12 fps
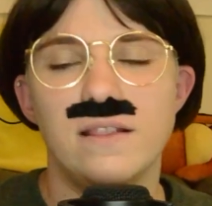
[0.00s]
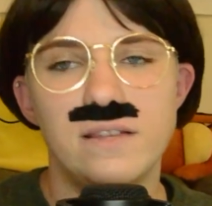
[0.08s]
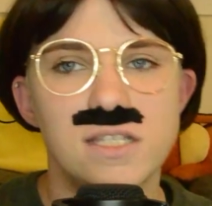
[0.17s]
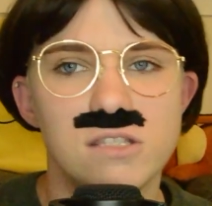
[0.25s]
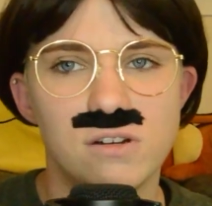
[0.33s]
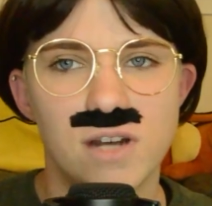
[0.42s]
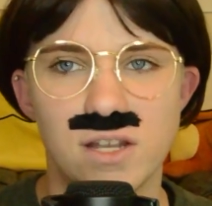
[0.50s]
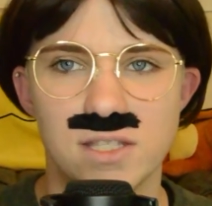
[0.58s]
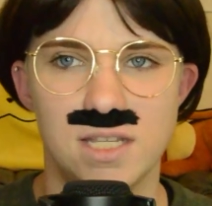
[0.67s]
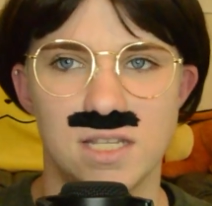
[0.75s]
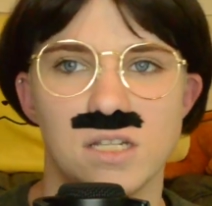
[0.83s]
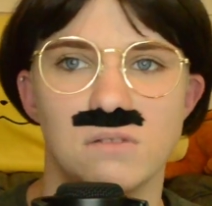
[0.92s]
At least throughout
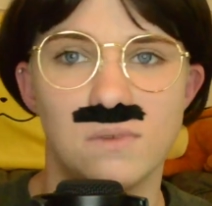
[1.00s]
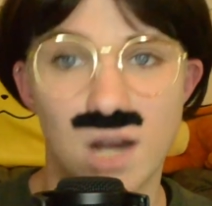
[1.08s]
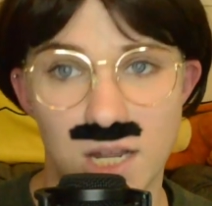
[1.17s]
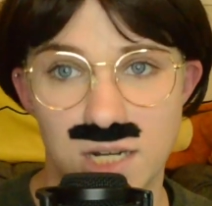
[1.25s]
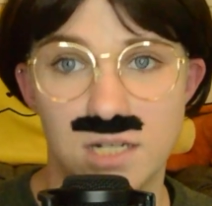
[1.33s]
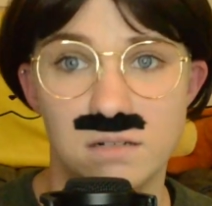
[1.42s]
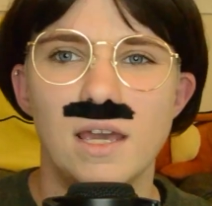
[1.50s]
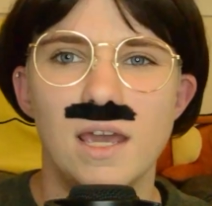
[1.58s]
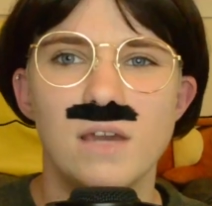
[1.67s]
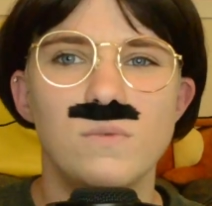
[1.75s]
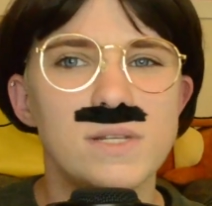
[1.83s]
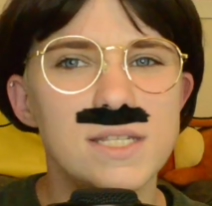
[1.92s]
Season 1.
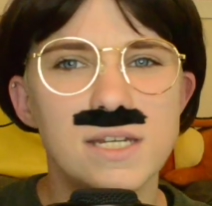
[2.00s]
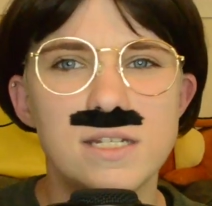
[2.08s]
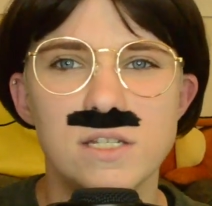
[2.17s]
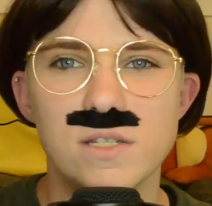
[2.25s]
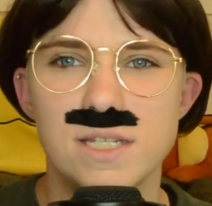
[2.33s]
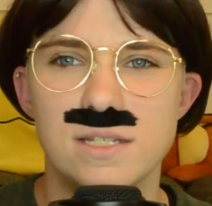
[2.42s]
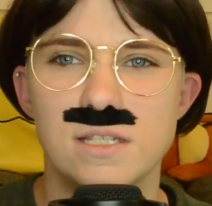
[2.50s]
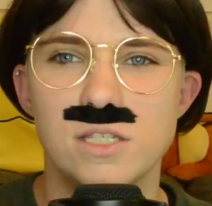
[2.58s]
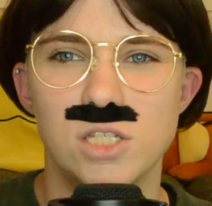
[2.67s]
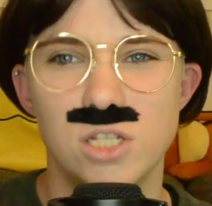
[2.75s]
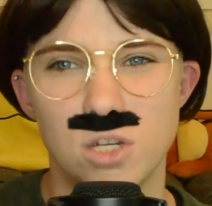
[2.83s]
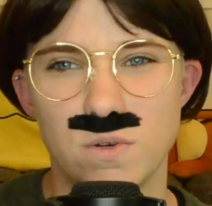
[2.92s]
It wasn't until
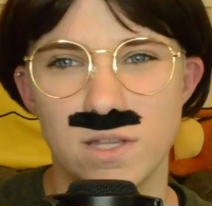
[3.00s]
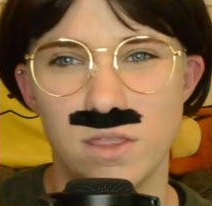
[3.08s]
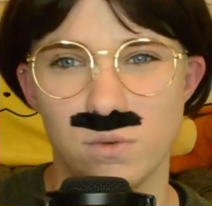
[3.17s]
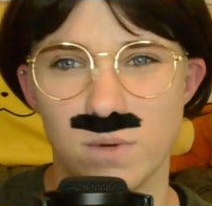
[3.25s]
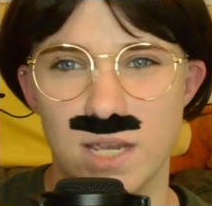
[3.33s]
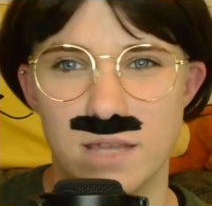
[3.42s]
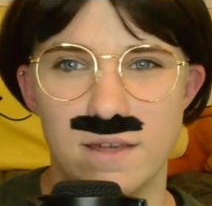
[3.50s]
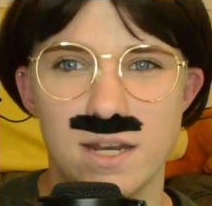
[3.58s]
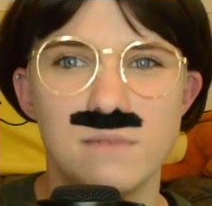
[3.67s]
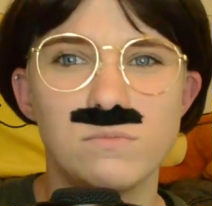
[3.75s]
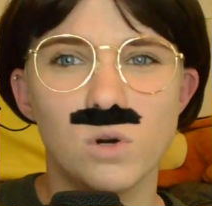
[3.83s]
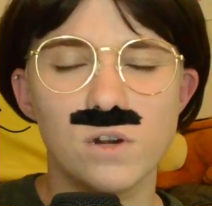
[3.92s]
seasons 2 and 3 that
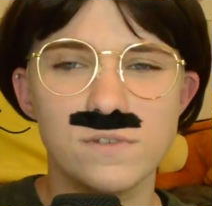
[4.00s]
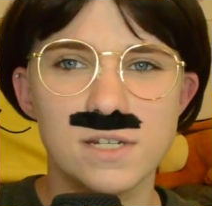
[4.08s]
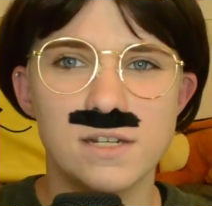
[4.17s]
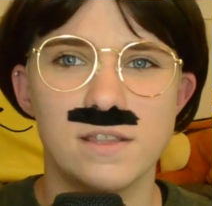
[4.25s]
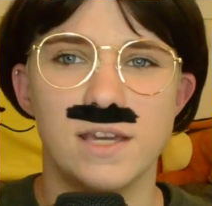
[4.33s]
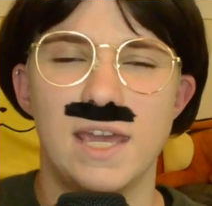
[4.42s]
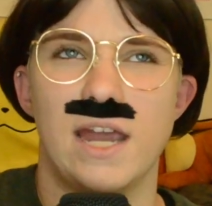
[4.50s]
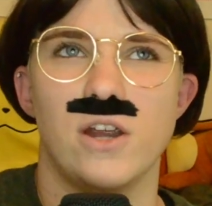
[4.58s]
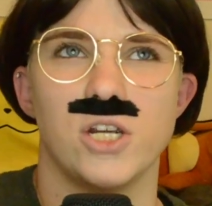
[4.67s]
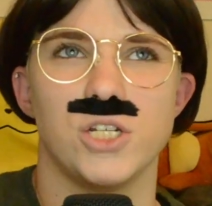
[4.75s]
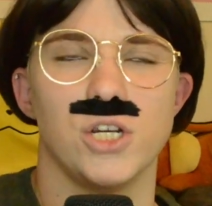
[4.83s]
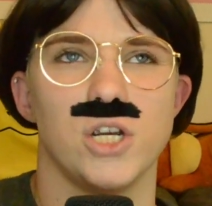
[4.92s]
he morphed into the
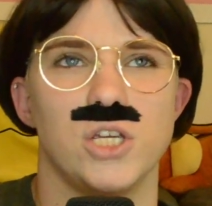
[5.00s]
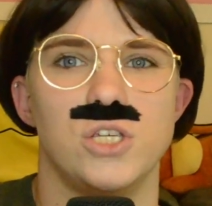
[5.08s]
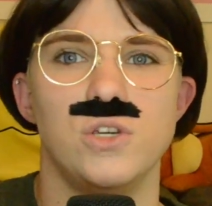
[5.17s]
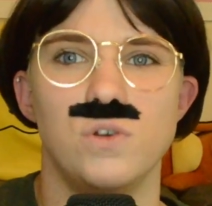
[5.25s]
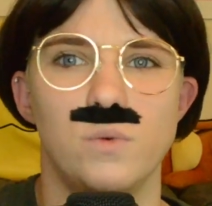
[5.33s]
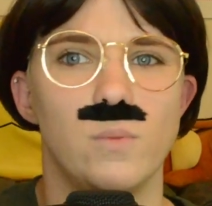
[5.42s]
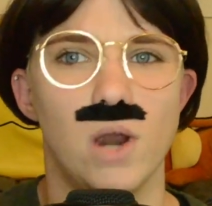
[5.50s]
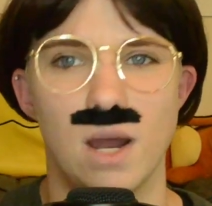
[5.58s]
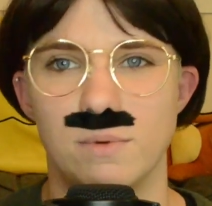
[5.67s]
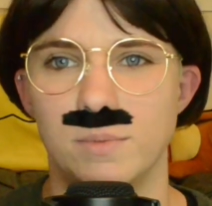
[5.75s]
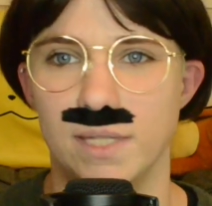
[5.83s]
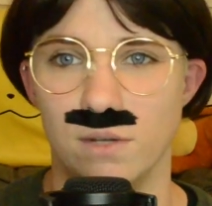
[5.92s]
character you
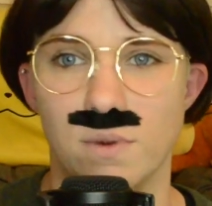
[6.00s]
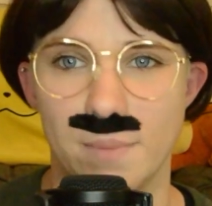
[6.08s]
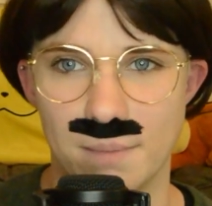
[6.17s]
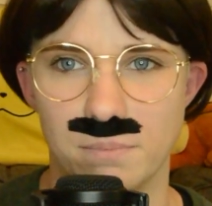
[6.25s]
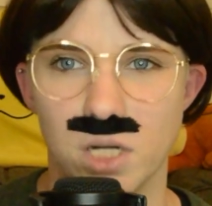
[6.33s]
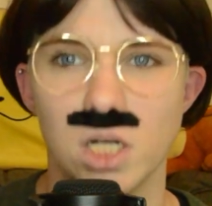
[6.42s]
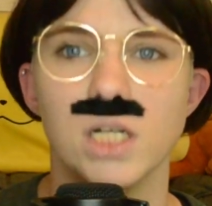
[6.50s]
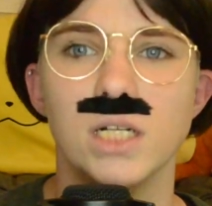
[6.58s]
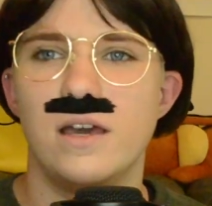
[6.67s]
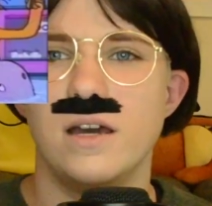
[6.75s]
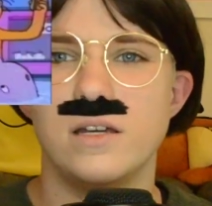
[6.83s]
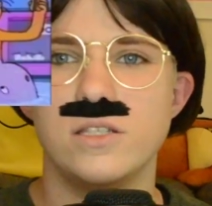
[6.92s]
probably remember
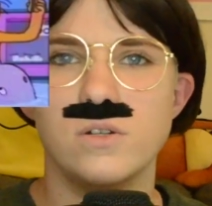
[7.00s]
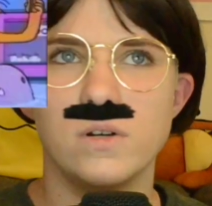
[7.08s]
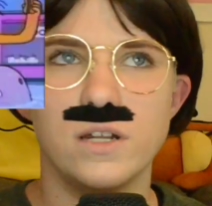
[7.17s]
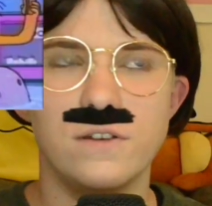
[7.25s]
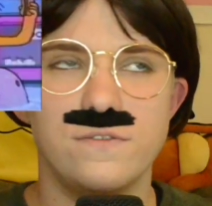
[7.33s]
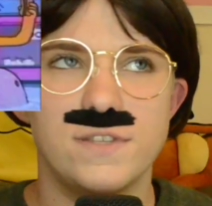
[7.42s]
a sort of